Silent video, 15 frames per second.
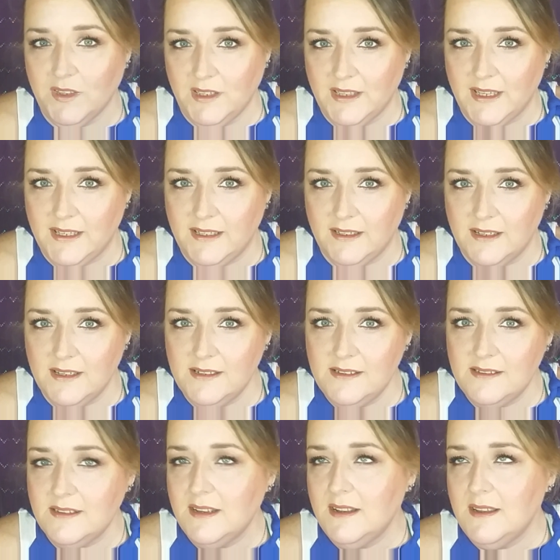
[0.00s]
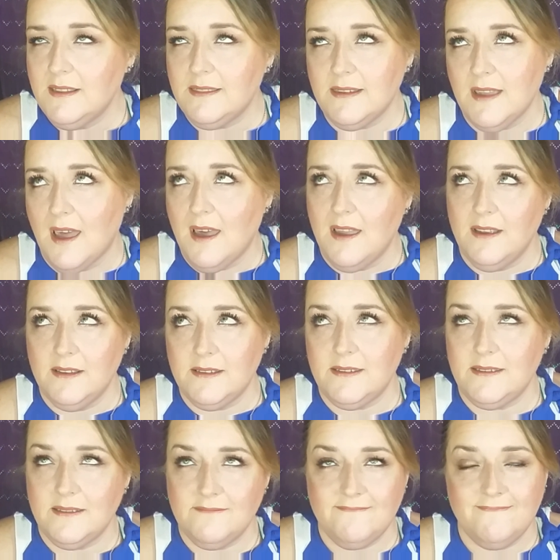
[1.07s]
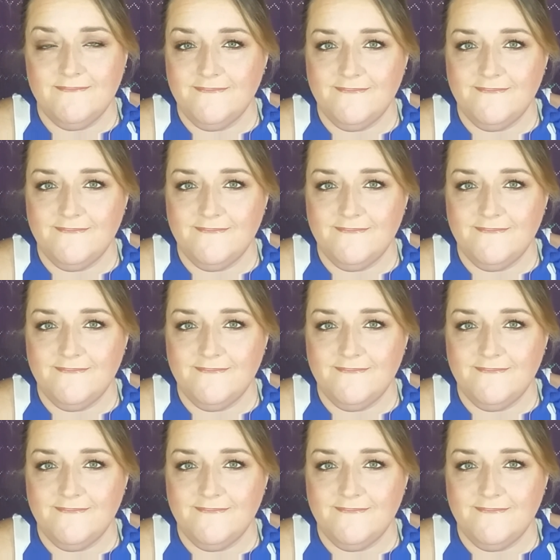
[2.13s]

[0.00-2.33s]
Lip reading: really liking it. The eyes,